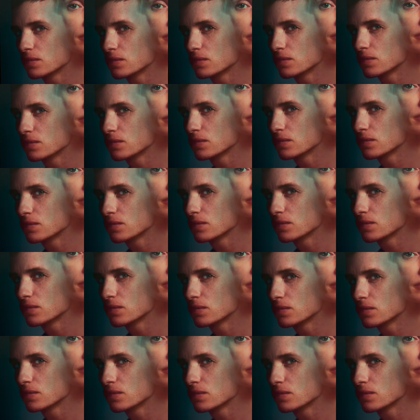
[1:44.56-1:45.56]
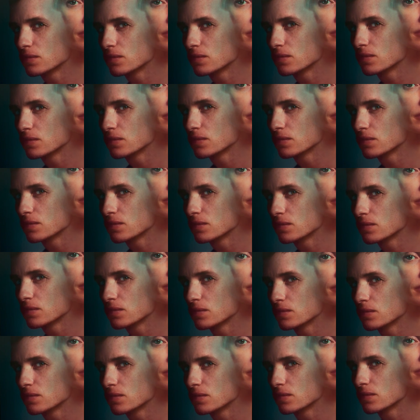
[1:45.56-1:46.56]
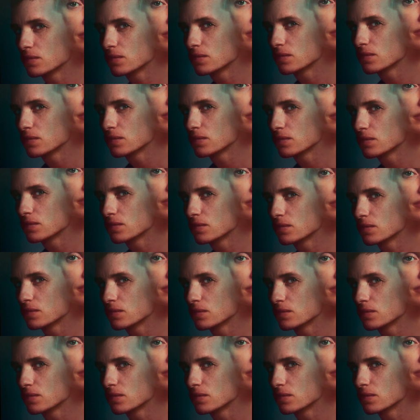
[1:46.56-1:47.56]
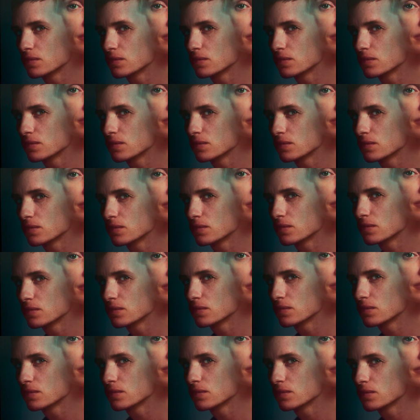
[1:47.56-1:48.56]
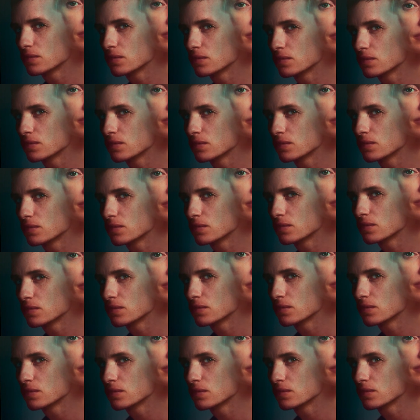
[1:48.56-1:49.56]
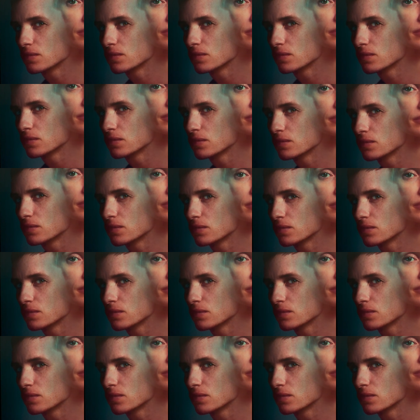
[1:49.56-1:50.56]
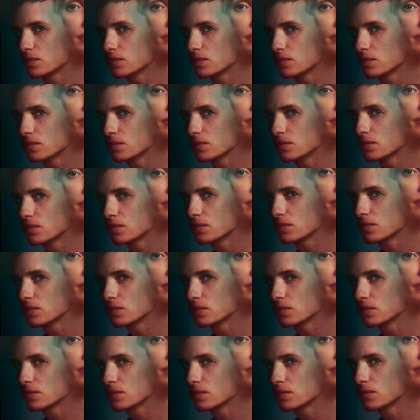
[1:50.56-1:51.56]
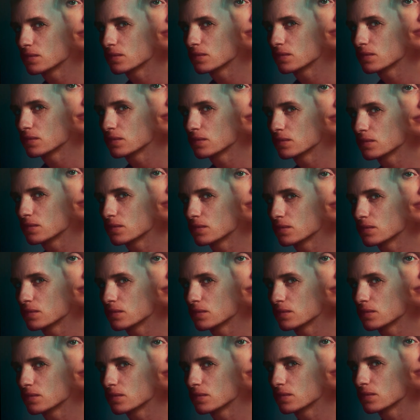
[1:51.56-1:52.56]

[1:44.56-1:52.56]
No words are spoken by the person on screen.